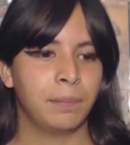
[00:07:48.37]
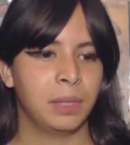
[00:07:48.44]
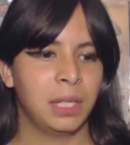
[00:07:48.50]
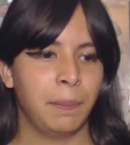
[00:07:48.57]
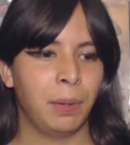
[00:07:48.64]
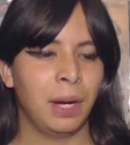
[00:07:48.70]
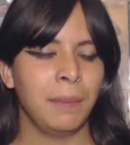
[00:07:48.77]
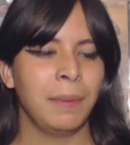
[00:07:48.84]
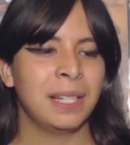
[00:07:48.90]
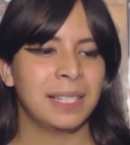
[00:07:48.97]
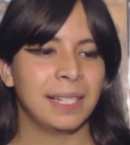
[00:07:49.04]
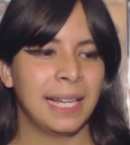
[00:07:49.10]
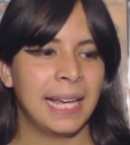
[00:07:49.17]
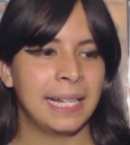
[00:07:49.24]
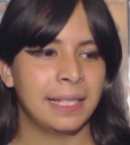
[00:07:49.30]
she pretty
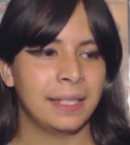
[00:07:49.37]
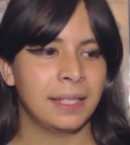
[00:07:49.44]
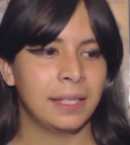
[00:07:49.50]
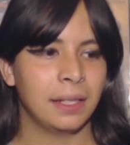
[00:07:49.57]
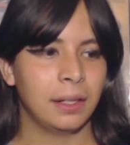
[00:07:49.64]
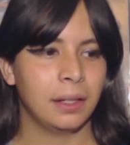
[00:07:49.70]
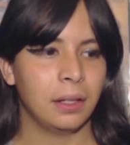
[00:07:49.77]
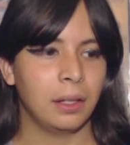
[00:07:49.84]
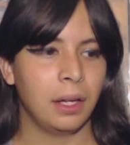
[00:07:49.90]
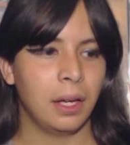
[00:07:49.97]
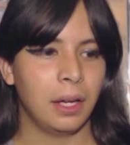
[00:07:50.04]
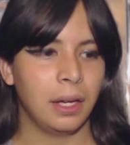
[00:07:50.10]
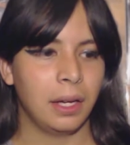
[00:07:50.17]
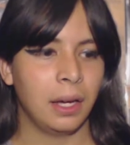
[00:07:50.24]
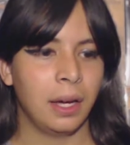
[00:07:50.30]
much lets
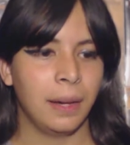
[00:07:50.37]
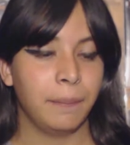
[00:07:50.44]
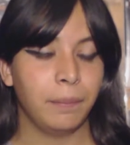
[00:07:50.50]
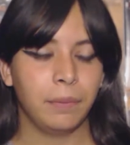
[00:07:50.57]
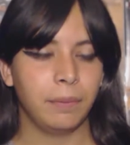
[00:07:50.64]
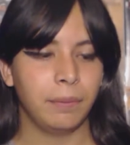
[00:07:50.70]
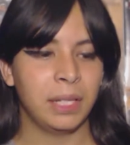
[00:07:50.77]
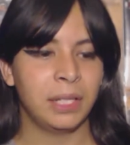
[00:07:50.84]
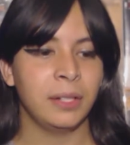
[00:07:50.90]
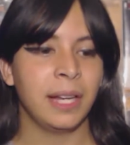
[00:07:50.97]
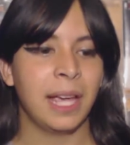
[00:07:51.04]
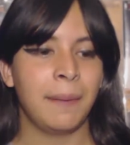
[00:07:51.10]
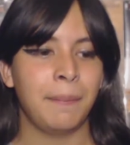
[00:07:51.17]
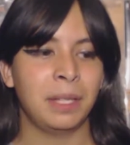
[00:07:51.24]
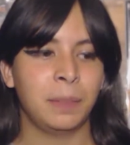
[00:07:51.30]

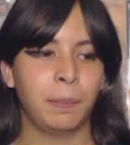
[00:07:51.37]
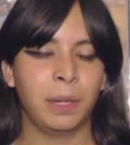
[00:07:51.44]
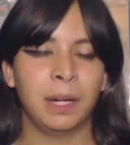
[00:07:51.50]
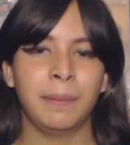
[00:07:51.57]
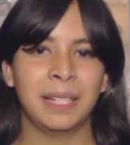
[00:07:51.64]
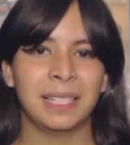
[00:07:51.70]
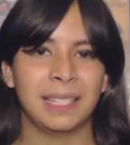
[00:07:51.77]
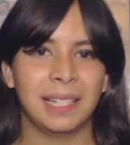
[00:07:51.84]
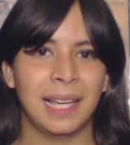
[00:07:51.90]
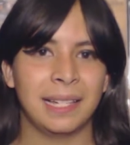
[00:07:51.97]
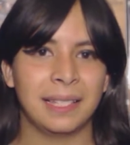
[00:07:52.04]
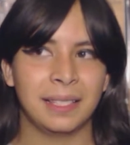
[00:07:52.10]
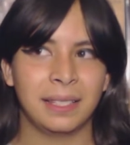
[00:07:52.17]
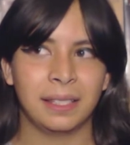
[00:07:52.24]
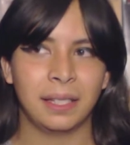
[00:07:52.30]
Mr. Gambit pretty much
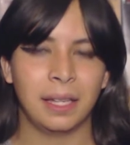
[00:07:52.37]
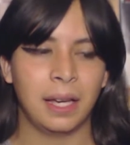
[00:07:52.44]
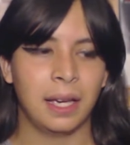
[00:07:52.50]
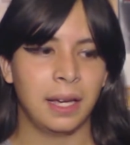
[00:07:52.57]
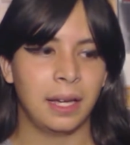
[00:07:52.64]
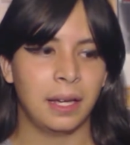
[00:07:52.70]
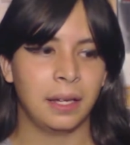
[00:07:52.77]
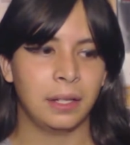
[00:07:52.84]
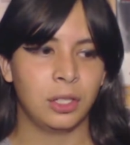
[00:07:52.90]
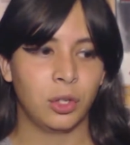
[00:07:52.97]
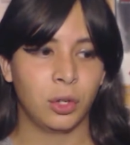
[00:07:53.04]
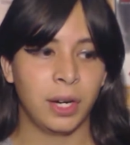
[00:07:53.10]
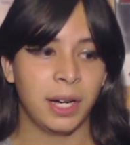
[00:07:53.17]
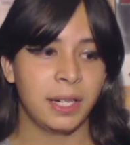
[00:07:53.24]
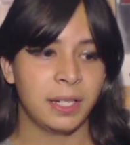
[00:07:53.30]
lets
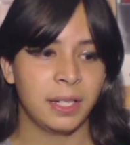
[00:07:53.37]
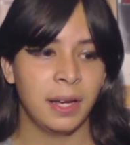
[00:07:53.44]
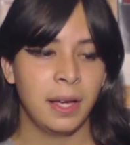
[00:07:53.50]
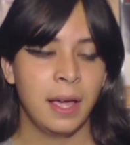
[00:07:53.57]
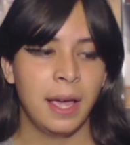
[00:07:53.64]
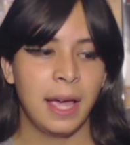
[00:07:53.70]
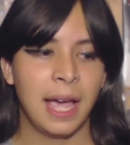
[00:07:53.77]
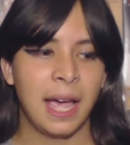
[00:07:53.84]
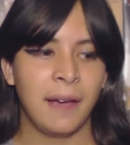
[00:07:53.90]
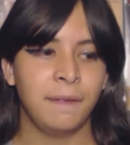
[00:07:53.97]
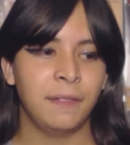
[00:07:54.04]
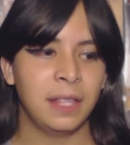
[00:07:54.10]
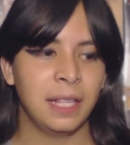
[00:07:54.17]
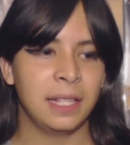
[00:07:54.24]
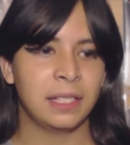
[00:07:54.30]
Trish
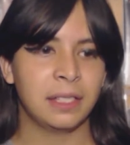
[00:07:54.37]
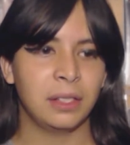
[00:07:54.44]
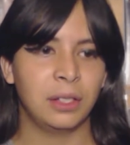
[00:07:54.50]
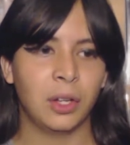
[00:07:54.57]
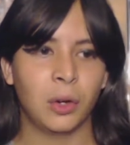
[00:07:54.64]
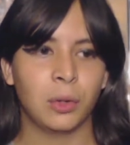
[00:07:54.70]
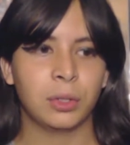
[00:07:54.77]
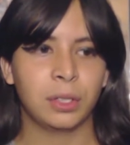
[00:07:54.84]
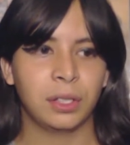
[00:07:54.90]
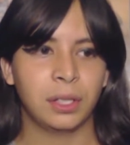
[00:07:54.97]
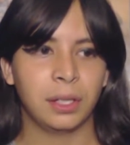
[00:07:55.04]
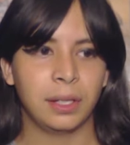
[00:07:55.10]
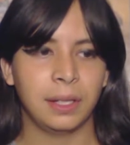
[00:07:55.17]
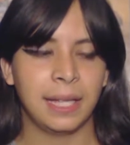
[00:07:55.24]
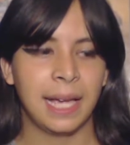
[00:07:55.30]
have these
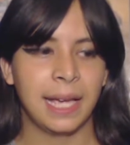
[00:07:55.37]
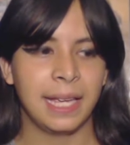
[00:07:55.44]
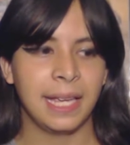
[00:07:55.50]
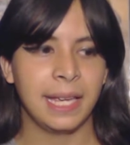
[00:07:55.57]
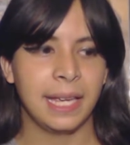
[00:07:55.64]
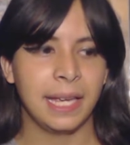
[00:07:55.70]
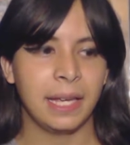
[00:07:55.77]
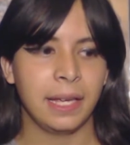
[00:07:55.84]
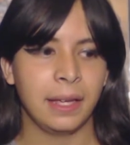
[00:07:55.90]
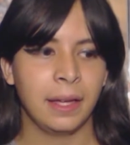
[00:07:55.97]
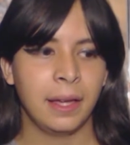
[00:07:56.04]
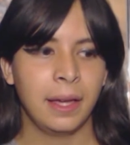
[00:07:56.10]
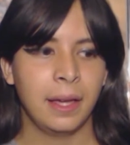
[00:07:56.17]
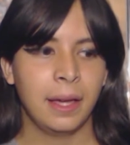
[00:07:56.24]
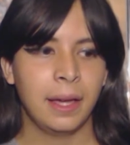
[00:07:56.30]
notes that
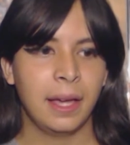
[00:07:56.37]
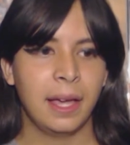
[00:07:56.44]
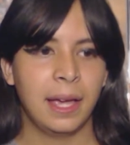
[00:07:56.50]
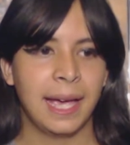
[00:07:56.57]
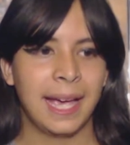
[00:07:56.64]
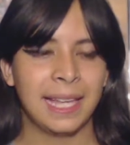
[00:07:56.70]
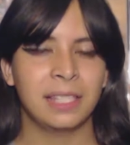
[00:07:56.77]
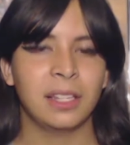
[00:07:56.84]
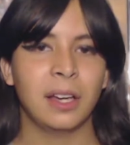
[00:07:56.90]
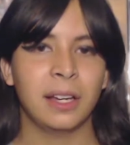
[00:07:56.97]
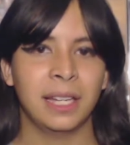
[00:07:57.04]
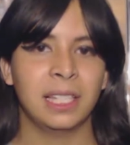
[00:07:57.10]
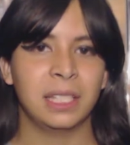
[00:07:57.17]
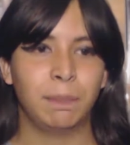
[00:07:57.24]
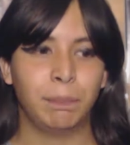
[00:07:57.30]
he has
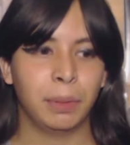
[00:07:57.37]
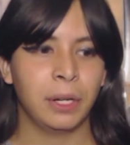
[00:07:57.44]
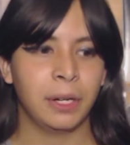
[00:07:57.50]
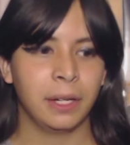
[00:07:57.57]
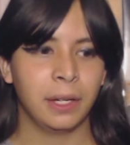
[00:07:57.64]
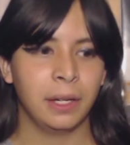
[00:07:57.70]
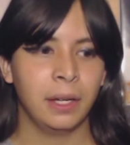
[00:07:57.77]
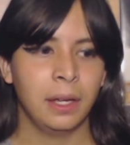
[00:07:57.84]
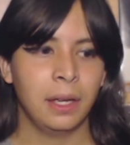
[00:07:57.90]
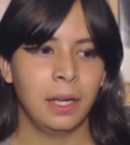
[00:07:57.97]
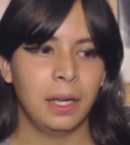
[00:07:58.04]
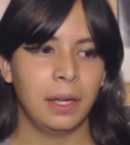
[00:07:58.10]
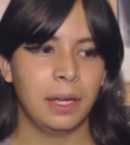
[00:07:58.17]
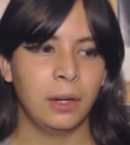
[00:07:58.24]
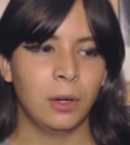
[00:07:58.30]
on his book
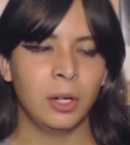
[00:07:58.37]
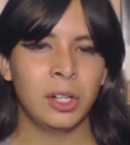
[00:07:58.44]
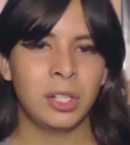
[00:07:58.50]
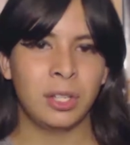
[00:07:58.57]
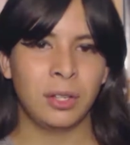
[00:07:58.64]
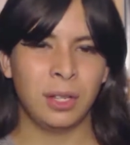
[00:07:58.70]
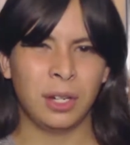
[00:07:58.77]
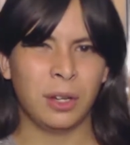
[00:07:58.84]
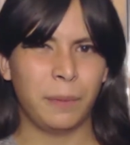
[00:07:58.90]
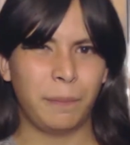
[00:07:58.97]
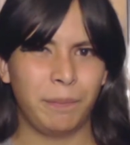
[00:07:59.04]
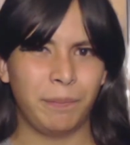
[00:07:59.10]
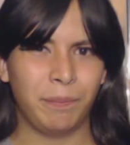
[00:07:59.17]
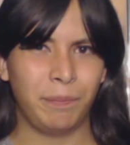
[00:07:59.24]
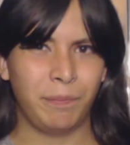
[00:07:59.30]
in order
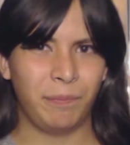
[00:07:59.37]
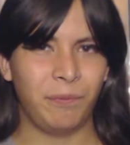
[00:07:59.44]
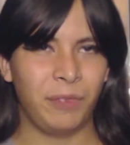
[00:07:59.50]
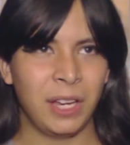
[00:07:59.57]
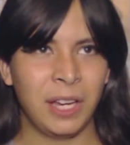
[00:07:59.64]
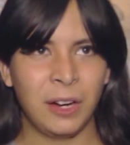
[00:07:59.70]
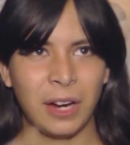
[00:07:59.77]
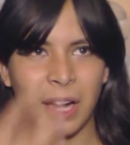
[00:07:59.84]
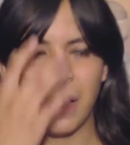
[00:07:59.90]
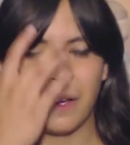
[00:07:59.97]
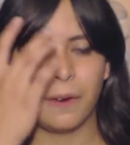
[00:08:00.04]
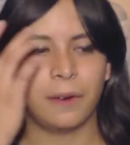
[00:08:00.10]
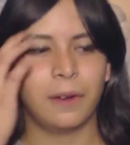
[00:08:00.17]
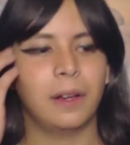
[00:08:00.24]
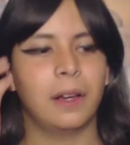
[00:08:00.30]
to figure
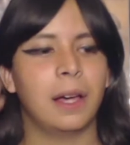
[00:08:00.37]
out